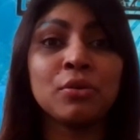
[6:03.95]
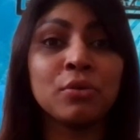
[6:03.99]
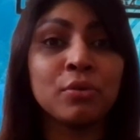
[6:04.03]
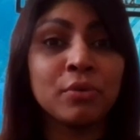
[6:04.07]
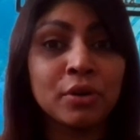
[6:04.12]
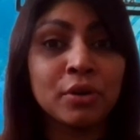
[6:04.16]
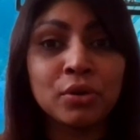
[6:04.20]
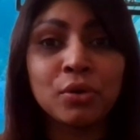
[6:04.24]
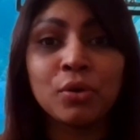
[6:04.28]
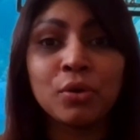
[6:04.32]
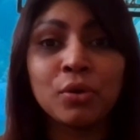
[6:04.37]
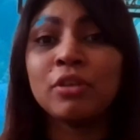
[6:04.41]

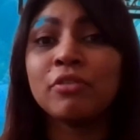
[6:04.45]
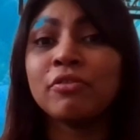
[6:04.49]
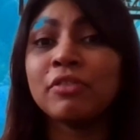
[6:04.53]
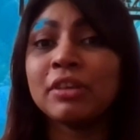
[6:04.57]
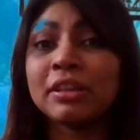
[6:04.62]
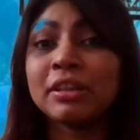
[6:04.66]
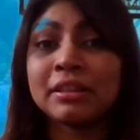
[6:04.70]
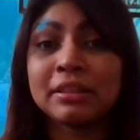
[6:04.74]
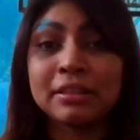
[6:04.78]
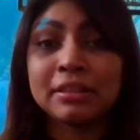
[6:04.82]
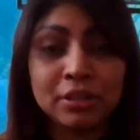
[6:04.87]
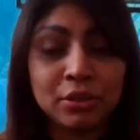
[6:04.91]
overall
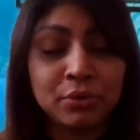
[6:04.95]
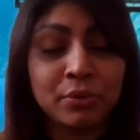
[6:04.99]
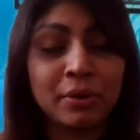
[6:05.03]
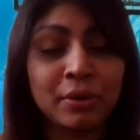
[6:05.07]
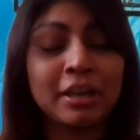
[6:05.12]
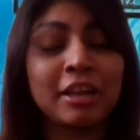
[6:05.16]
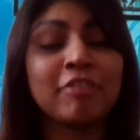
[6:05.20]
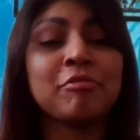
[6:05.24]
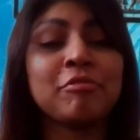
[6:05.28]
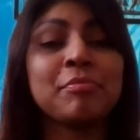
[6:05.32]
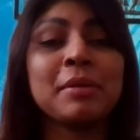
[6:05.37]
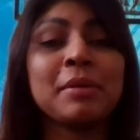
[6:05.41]
with
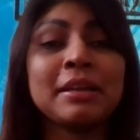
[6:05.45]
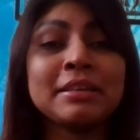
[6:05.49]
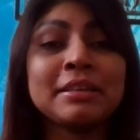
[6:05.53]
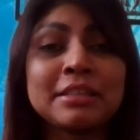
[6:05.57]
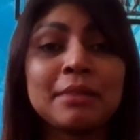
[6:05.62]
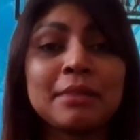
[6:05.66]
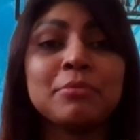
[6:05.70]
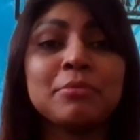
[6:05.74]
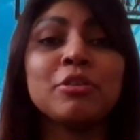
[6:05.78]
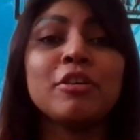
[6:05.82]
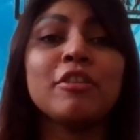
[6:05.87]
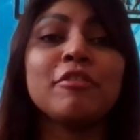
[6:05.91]

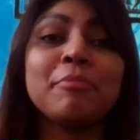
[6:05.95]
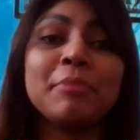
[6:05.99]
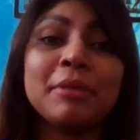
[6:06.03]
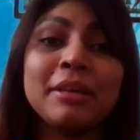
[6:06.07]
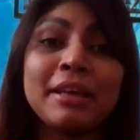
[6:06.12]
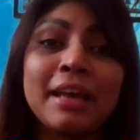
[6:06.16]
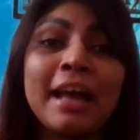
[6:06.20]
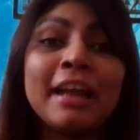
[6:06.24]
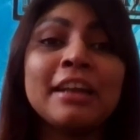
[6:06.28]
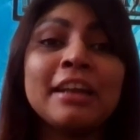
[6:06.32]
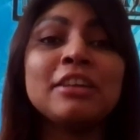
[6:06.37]
UNFPA, WFP,